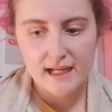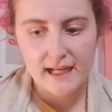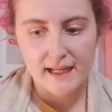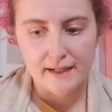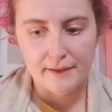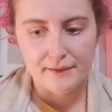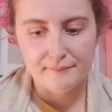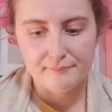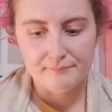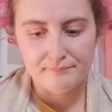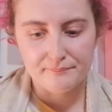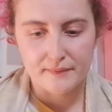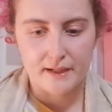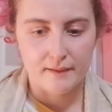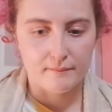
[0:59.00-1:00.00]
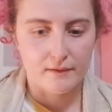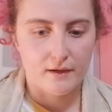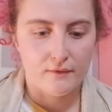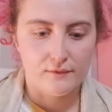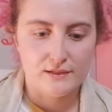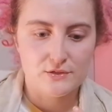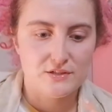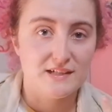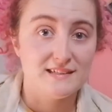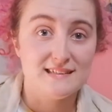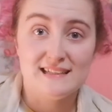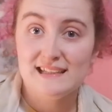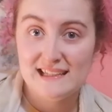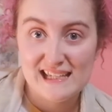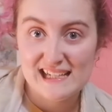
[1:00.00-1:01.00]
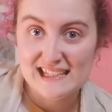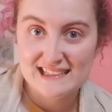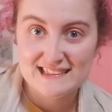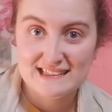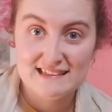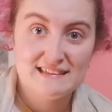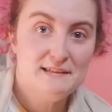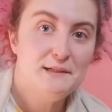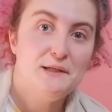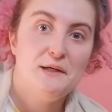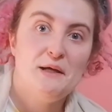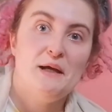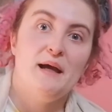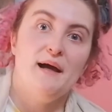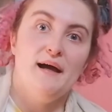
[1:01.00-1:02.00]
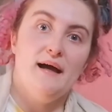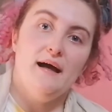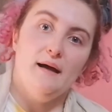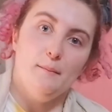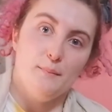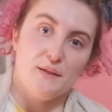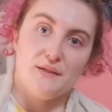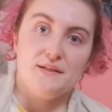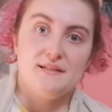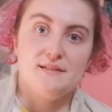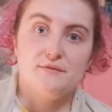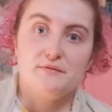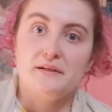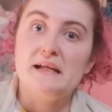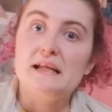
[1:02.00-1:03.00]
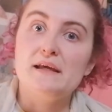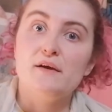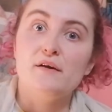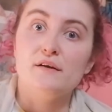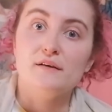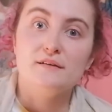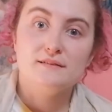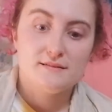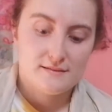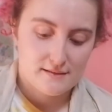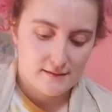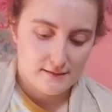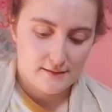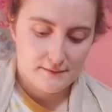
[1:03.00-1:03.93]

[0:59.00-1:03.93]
and I'm currently trying to heal it because it really hurts.